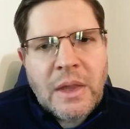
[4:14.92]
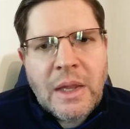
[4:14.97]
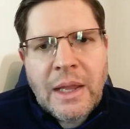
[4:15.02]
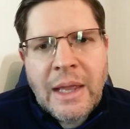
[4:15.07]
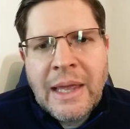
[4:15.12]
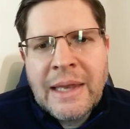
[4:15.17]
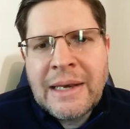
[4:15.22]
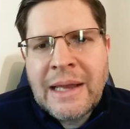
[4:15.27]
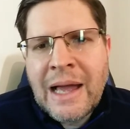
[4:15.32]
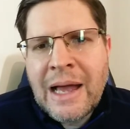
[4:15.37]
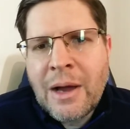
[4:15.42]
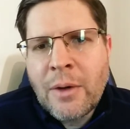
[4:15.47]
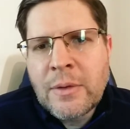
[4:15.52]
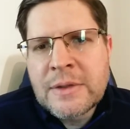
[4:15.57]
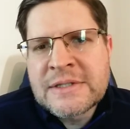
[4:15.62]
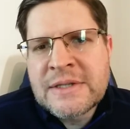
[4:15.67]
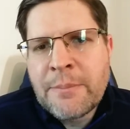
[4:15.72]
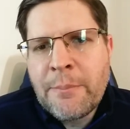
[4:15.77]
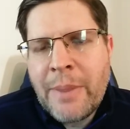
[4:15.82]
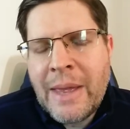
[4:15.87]
and how
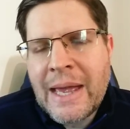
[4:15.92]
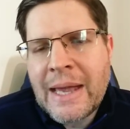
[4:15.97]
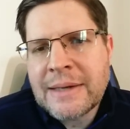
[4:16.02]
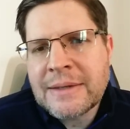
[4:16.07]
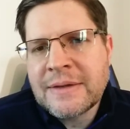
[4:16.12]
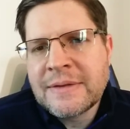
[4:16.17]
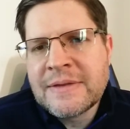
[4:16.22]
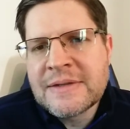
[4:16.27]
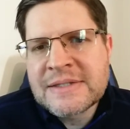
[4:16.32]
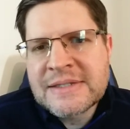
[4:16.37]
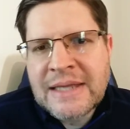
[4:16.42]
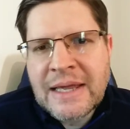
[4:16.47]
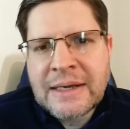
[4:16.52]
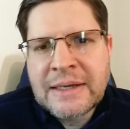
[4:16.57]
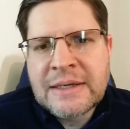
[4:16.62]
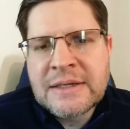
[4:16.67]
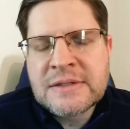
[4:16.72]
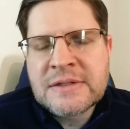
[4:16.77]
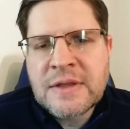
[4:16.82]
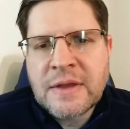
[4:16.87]
it's impacted the
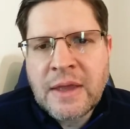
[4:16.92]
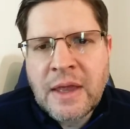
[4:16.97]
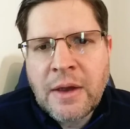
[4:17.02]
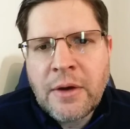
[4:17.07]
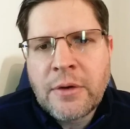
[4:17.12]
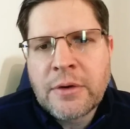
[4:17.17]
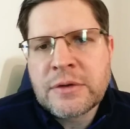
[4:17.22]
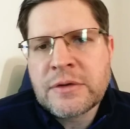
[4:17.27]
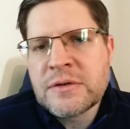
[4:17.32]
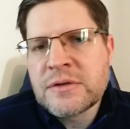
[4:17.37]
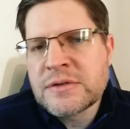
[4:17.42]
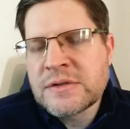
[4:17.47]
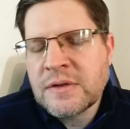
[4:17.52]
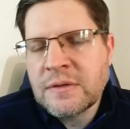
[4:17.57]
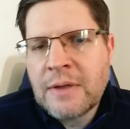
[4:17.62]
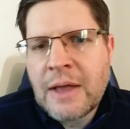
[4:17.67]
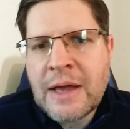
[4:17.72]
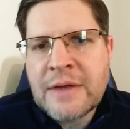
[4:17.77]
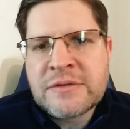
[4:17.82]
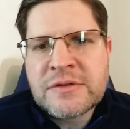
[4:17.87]
settings, the characters, the
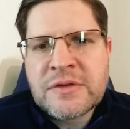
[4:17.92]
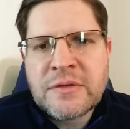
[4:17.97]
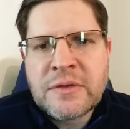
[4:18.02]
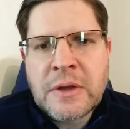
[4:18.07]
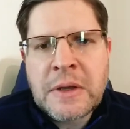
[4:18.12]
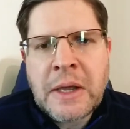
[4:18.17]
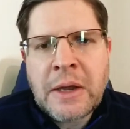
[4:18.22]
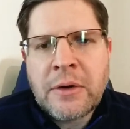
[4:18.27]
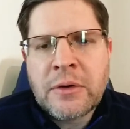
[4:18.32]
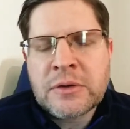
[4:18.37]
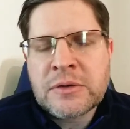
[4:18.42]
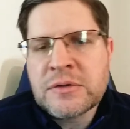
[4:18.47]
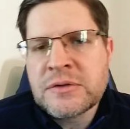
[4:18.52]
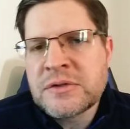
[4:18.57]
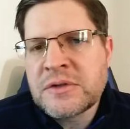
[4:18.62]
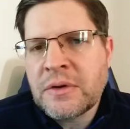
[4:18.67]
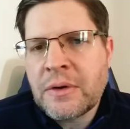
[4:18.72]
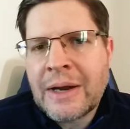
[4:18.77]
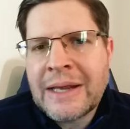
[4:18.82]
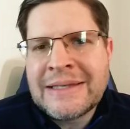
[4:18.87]
lives of the characters,
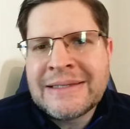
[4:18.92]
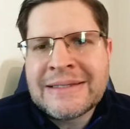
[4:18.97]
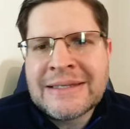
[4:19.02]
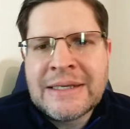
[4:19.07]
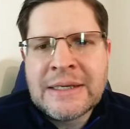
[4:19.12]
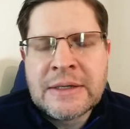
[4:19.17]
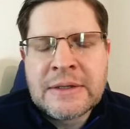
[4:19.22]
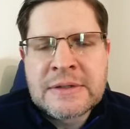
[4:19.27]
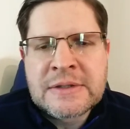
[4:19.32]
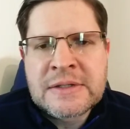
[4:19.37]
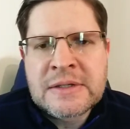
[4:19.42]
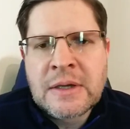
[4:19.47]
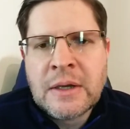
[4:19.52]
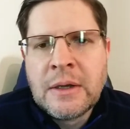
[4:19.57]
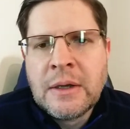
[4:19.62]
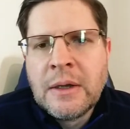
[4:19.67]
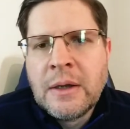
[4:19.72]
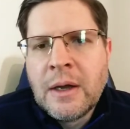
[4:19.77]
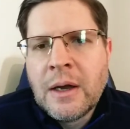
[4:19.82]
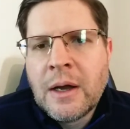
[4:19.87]
their ideas,
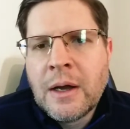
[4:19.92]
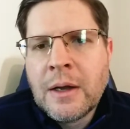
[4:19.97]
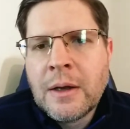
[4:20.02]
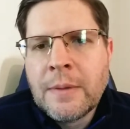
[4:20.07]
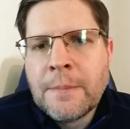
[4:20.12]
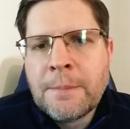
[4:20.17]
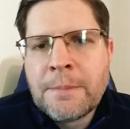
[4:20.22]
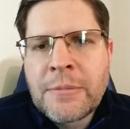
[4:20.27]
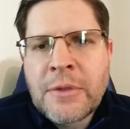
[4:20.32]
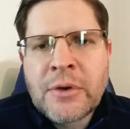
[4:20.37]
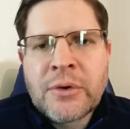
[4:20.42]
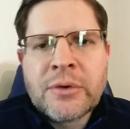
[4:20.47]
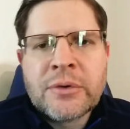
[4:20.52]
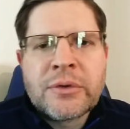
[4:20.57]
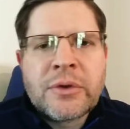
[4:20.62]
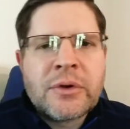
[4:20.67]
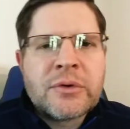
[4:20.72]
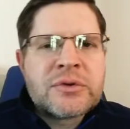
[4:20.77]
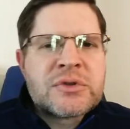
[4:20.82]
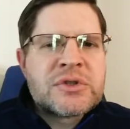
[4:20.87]

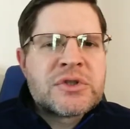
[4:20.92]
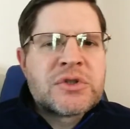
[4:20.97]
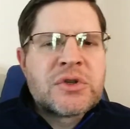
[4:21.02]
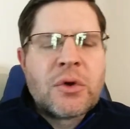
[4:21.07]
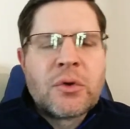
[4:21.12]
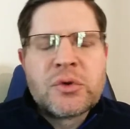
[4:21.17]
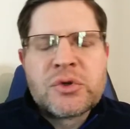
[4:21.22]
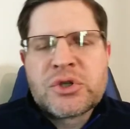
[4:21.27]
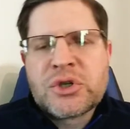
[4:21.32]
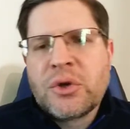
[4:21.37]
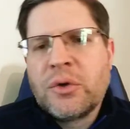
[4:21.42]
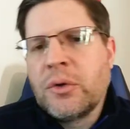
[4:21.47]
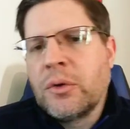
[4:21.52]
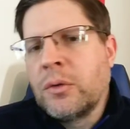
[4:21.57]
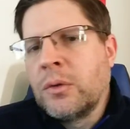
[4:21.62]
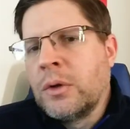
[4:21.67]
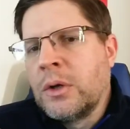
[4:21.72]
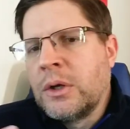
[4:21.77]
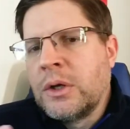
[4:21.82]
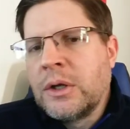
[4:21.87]
their
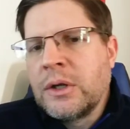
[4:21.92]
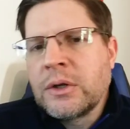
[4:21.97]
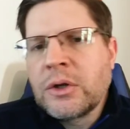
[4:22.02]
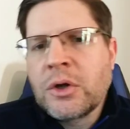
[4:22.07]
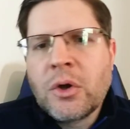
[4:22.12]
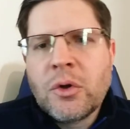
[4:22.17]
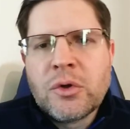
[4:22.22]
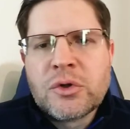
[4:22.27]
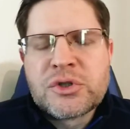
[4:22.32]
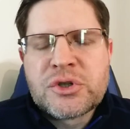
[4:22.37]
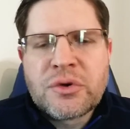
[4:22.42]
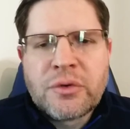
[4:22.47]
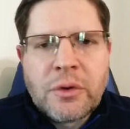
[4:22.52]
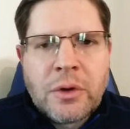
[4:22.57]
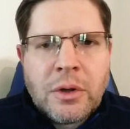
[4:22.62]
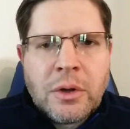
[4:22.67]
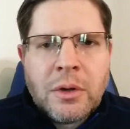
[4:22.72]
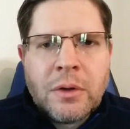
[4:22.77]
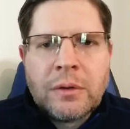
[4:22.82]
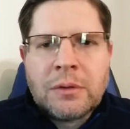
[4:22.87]
social,
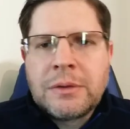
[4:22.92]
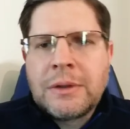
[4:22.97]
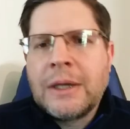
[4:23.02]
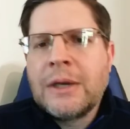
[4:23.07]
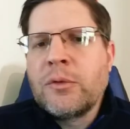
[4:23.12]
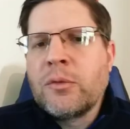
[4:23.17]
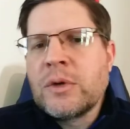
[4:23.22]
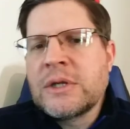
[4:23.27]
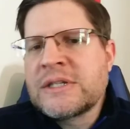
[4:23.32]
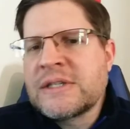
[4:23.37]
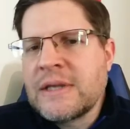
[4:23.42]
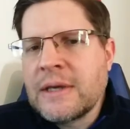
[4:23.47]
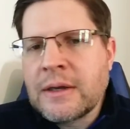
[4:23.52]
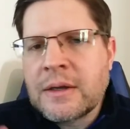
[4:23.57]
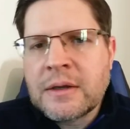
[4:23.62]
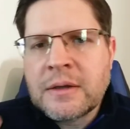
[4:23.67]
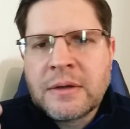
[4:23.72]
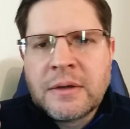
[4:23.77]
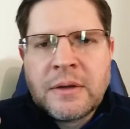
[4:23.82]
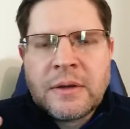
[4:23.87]
cultural,
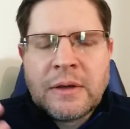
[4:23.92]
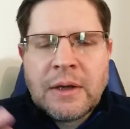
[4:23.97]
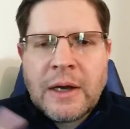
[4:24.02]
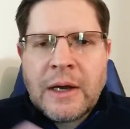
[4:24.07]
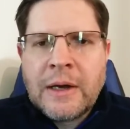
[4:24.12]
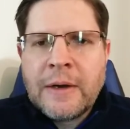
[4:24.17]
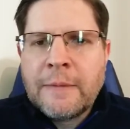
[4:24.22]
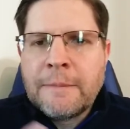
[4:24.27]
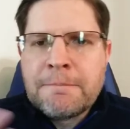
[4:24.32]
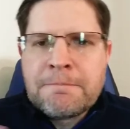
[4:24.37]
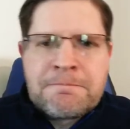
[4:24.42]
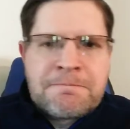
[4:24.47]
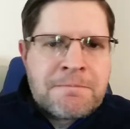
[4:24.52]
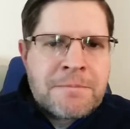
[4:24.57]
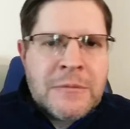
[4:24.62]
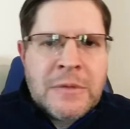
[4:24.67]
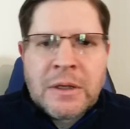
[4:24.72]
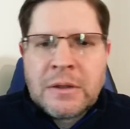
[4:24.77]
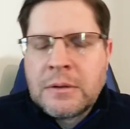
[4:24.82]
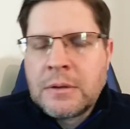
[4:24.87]
linguistic kind
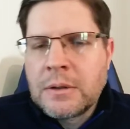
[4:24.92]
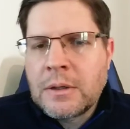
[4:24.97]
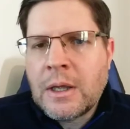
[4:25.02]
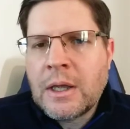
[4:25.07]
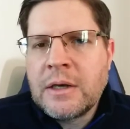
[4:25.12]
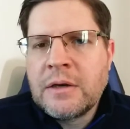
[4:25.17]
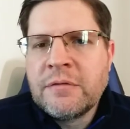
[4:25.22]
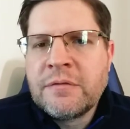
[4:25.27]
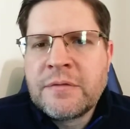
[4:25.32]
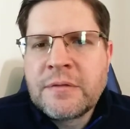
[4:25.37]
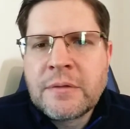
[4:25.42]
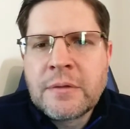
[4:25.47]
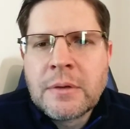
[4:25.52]
of